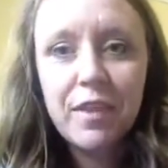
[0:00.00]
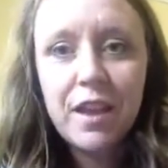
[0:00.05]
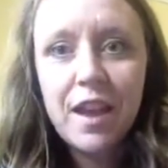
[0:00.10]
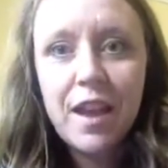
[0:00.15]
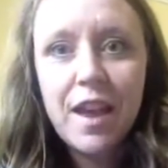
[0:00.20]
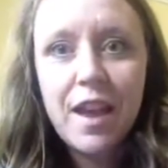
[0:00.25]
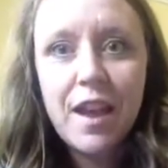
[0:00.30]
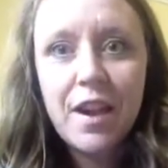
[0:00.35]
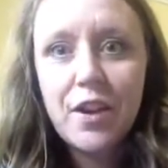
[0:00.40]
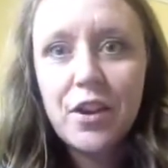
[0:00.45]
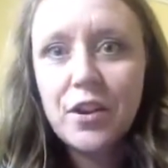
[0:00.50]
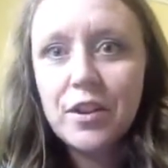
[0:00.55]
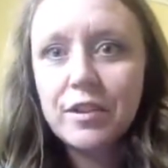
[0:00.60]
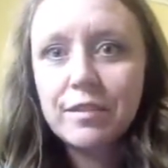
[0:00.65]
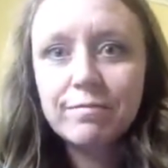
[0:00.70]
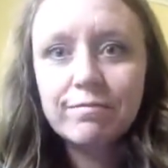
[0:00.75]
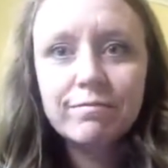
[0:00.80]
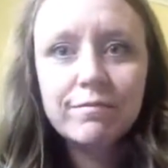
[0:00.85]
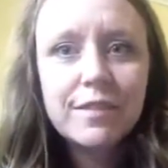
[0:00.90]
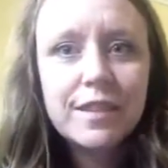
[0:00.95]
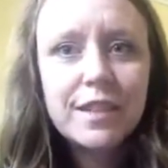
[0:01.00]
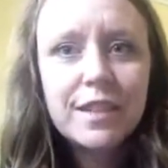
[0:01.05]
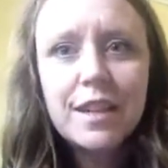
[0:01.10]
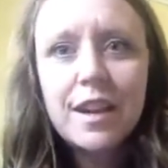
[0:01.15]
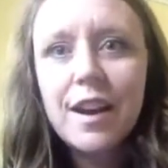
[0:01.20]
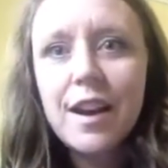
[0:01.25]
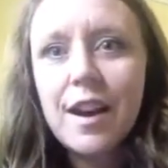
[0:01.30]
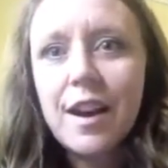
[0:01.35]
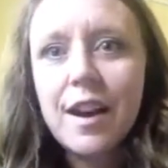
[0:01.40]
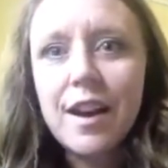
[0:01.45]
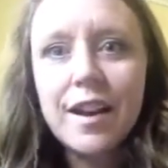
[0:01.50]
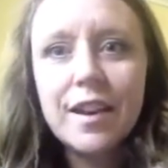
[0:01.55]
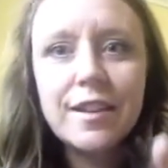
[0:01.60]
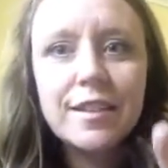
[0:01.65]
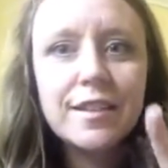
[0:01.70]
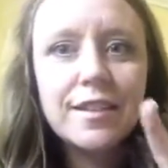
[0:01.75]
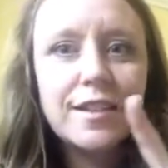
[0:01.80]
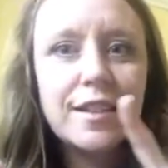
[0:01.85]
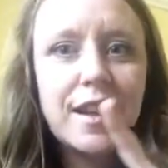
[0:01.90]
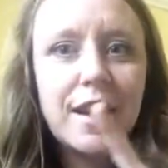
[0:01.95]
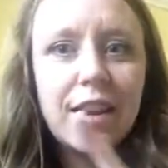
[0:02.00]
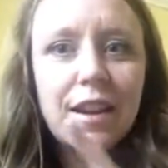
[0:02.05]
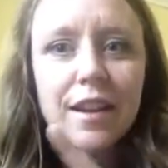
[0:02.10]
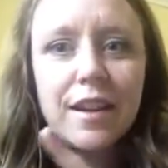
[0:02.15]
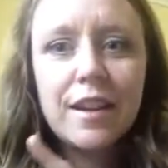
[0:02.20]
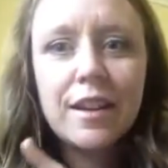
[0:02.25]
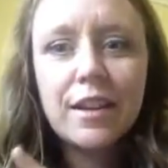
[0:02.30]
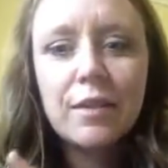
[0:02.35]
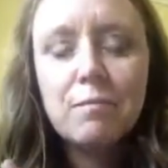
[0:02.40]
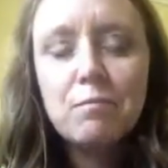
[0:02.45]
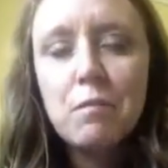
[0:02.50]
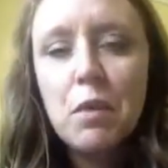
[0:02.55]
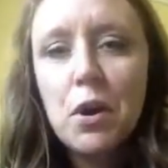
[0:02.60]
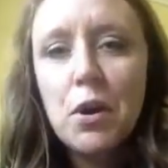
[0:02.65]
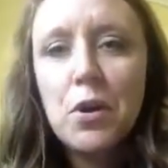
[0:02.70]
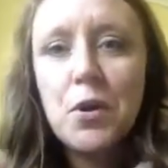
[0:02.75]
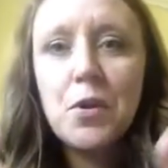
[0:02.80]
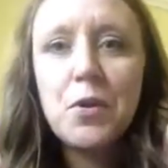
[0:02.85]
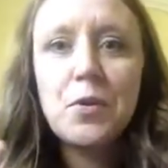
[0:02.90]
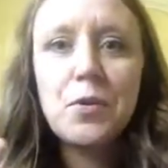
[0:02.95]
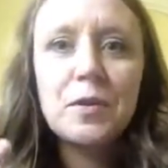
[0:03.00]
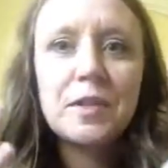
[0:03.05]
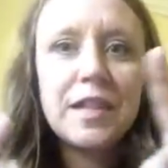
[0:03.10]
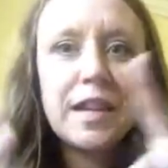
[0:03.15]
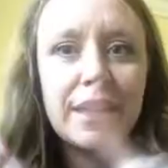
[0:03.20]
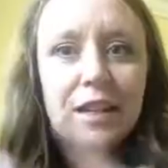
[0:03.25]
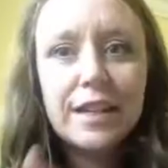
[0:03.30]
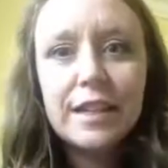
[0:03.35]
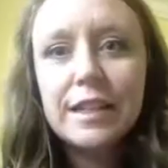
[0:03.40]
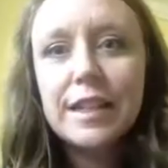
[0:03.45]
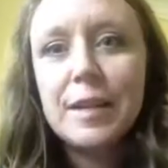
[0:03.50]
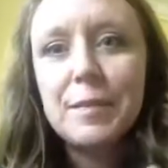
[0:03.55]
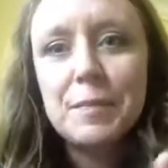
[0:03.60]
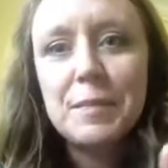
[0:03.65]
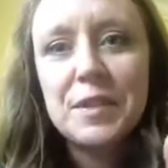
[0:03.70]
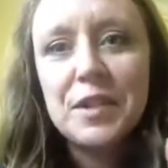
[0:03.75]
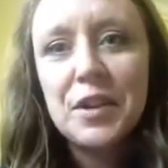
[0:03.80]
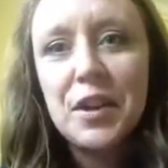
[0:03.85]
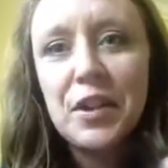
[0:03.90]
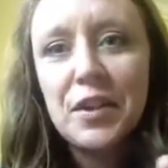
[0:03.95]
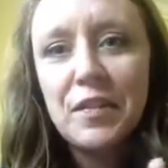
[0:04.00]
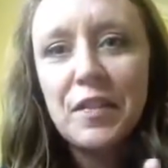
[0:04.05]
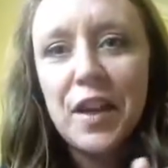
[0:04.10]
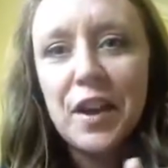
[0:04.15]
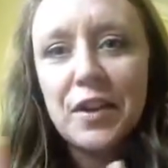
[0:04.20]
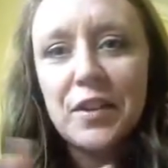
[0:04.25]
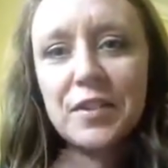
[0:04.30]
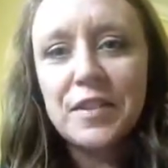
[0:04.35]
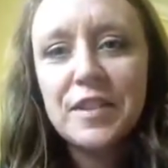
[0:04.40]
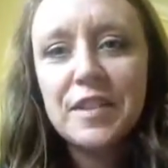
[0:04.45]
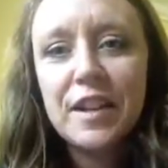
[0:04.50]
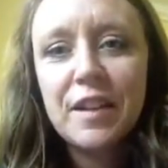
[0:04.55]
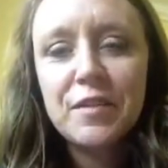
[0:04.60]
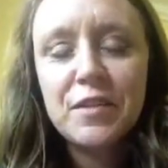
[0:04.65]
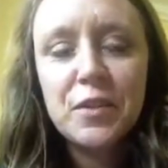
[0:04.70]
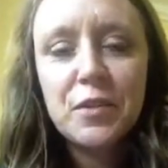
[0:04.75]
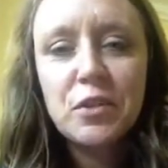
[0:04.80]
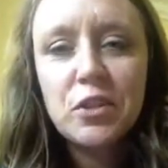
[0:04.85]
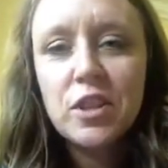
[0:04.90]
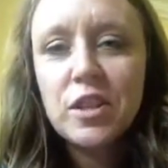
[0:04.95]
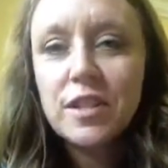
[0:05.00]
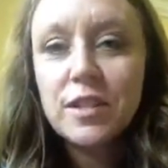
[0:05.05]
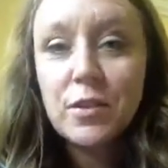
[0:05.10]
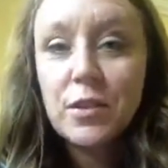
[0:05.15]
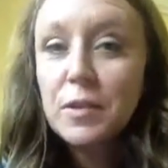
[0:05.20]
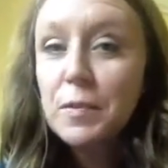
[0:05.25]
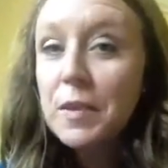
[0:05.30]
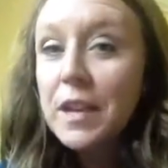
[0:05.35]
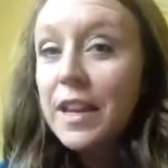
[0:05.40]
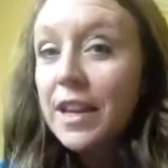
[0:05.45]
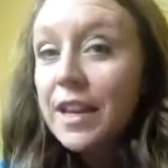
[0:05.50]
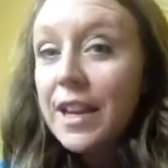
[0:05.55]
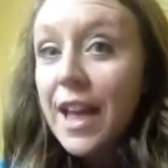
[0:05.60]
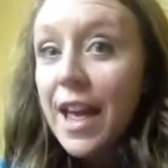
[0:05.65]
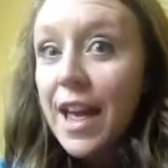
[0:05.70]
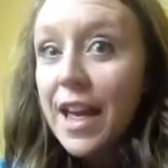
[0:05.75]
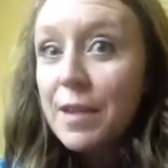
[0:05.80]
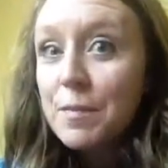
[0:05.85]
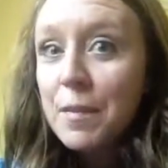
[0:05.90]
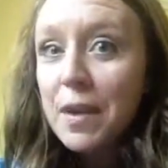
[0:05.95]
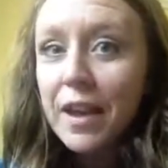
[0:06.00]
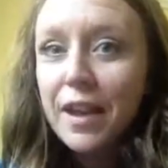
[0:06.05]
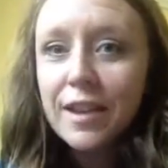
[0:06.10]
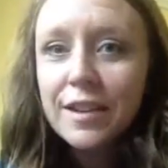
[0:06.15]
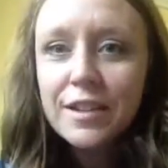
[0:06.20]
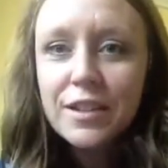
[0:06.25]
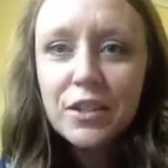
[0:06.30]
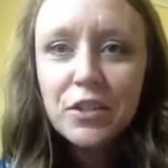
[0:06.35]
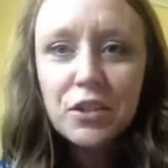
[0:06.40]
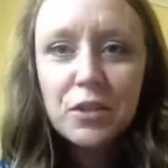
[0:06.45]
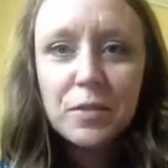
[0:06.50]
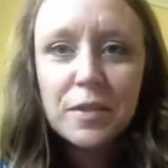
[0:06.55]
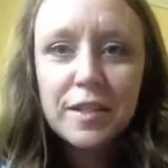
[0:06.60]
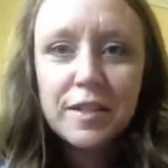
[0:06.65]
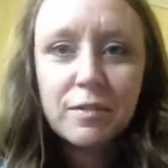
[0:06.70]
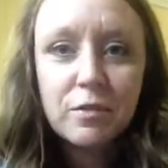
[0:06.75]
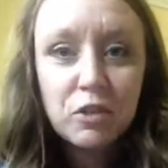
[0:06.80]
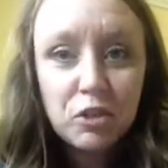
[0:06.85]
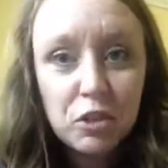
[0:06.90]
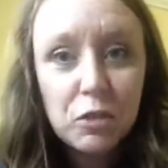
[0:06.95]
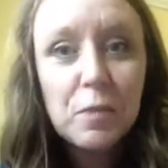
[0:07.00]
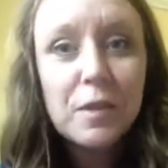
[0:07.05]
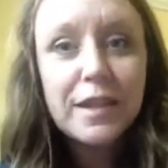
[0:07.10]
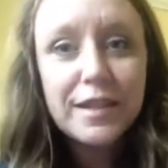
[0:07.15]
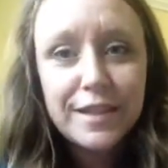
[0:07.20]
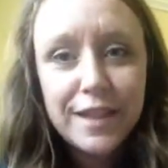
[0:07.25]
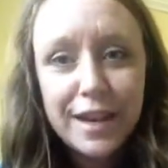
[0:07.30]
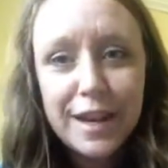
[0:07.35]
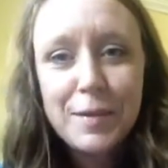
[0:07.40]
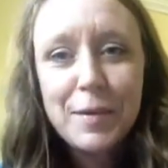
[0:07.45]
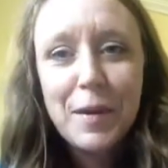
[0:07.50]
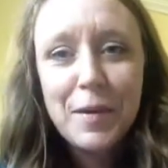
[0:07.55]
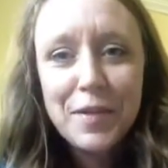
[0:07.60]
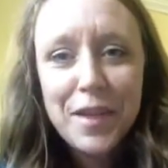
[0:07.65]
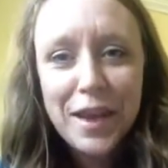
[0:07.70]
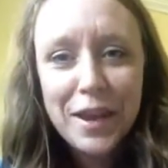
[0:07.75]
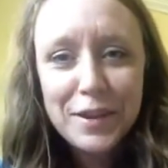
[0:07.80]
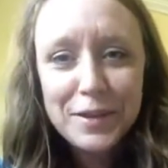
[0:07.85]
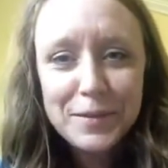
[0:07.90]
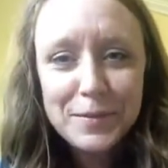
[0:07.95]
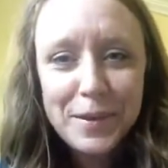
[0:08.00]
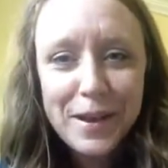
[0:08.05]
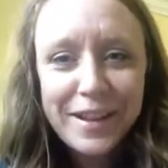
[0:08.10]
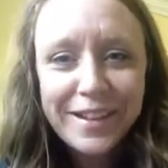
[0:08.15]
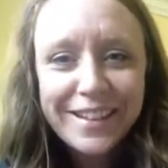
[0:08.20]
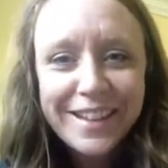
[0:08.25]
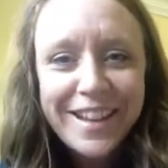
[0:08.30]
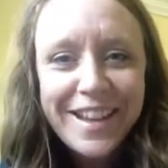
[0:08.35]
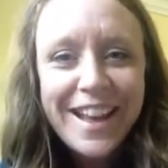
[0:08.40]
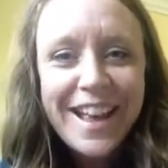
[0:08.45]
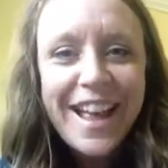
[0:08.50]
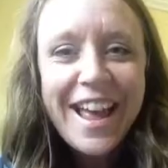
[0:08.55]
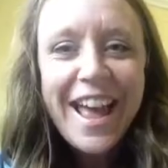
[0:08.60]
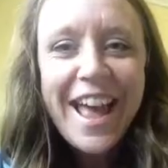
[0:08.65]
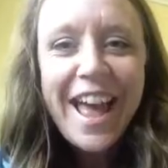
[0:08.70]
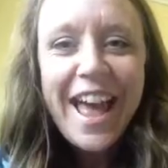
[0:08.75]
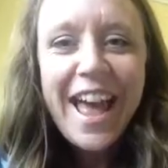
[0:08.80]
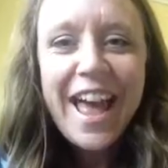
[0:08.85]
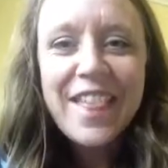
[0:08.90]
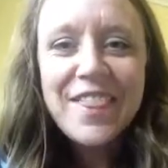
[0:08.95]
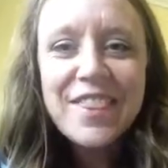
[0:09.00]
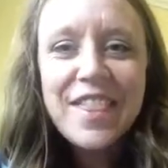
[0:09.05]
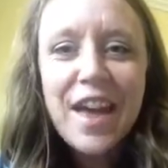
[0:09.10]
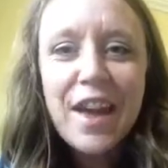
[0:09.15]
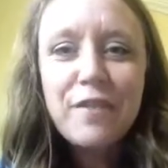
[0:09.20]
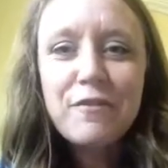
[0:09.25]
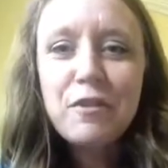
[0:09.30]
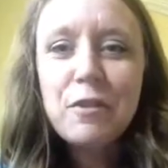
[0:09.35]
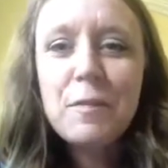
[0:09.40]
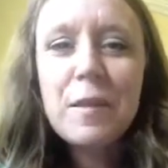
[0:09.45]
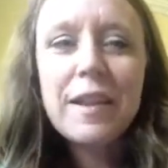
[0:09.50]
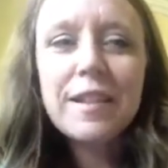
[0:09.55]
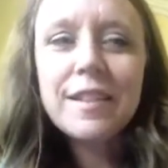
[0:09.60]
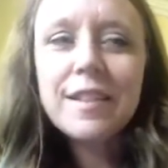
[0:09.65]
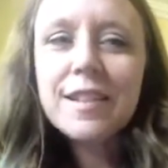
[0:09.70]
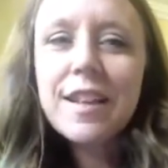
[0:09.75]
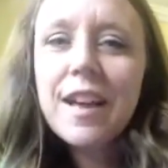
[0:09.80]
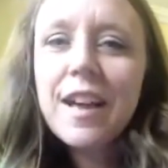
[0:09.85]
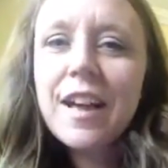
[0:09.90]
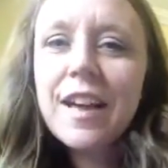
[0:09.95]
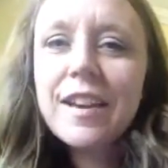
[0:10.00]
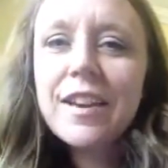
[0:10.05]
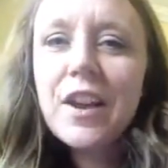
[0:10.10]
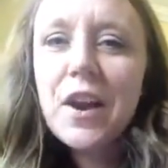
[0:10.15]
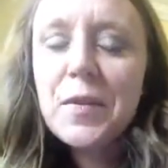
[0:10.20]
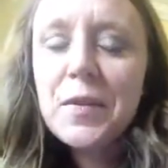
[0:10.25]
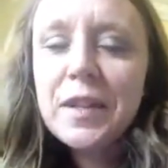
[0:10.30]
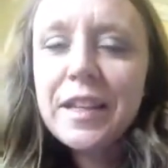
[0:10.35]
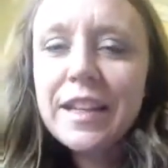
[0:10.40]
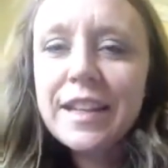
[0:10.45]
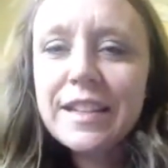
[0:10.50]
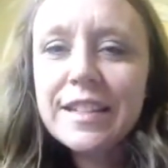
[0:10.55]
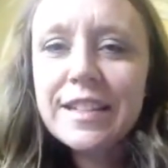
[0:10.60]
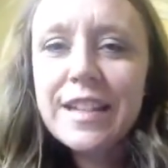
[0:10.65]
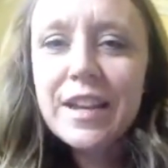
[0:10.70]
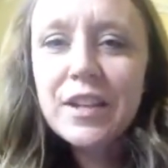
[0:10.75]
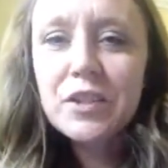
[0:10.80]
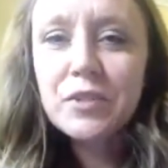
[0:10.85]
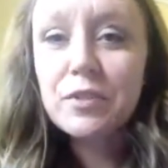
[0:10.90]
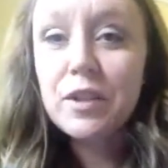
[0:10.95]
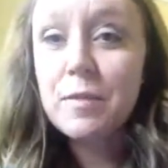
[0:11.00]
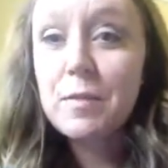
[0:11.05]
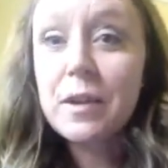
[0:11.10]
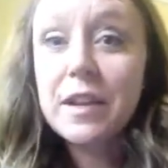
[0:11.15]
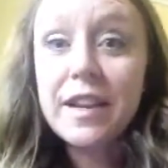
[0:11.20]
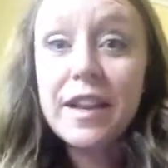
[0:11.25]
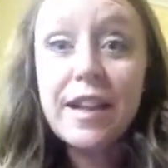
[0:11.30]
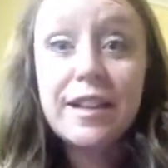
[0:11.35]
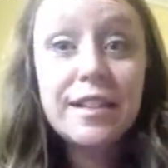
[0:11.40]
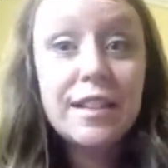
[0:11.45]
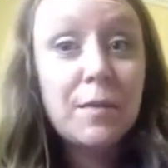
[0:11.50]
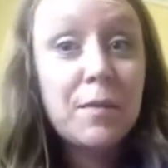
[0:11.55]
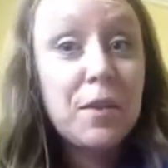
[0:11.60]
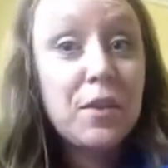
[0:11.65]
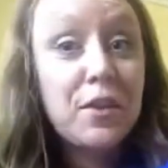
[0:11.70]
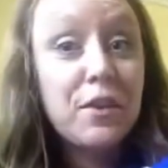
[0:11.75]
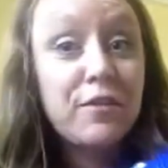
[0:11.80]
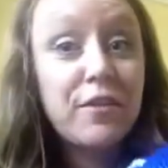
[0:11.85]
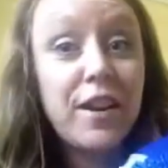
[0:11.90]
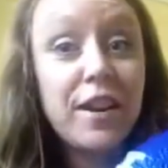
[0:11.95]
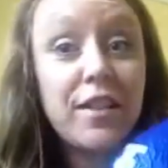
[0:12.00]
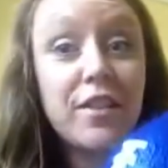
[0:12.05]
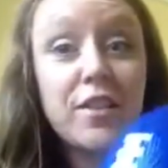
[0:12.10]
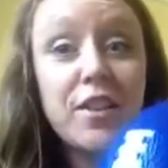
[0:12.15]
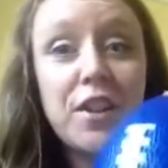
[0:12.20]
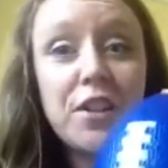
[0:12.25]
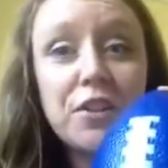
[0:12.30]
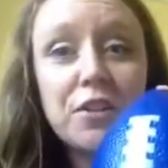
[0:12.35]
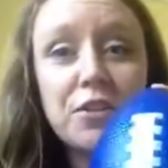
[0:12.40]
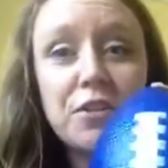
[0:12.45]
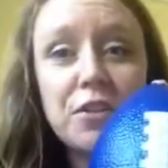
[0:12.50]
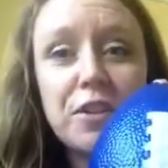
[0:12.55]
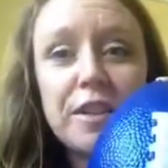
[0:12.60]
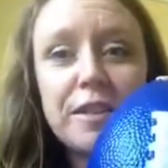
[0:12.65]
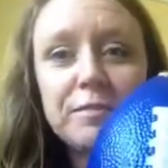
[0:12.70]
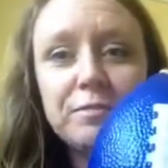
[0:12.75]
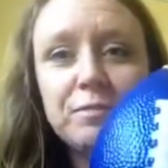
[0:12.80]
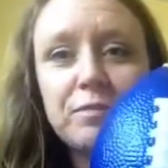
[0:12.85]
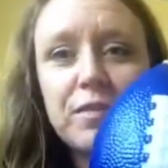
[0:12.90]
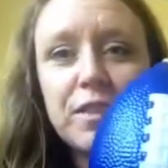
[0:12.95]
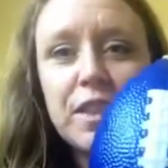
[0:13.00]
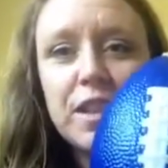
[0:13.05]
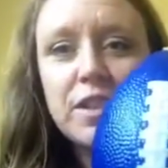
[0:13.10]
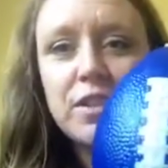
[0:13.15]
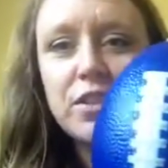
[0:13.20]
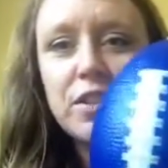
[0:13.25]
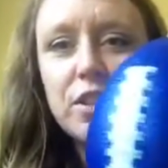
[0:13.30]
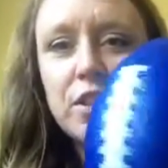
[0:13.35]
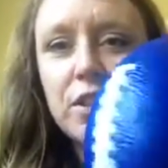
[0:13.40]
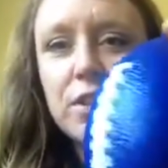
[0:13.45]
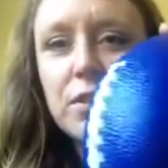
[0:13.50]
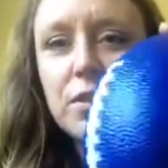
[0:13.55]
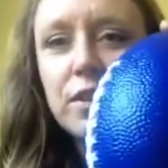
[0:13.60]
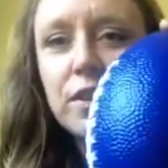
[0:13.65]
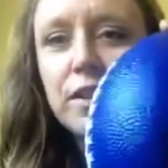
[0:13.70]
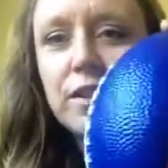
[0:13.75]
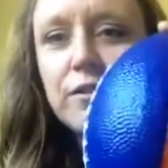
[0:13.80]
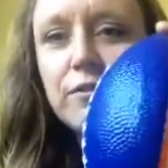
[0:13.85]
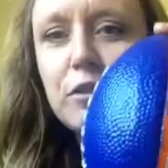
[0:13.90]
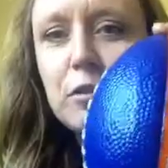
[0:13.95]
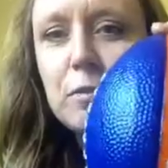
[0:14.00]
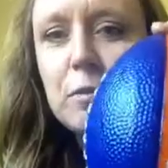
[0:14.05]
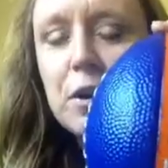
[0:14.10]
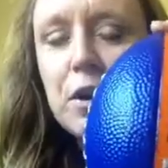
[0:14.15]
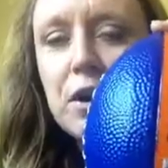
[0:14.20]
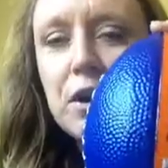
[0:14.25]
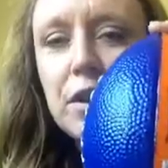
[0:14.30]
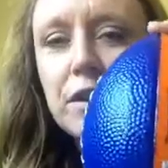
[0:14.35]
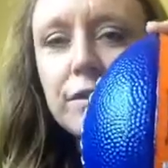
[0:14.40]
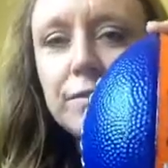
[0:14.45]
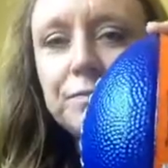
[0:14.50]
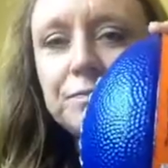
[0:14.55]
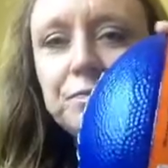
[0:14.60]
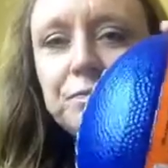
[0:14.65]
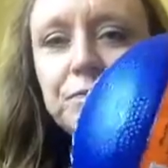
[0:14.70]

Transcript: hair ties and bows and clips and all of that good stuff. So she's going to be getting a headband. She'll be excited about that as well. And then for my son, not really an accessory, but again, something you can find at the Dollar Tree, this cute little football.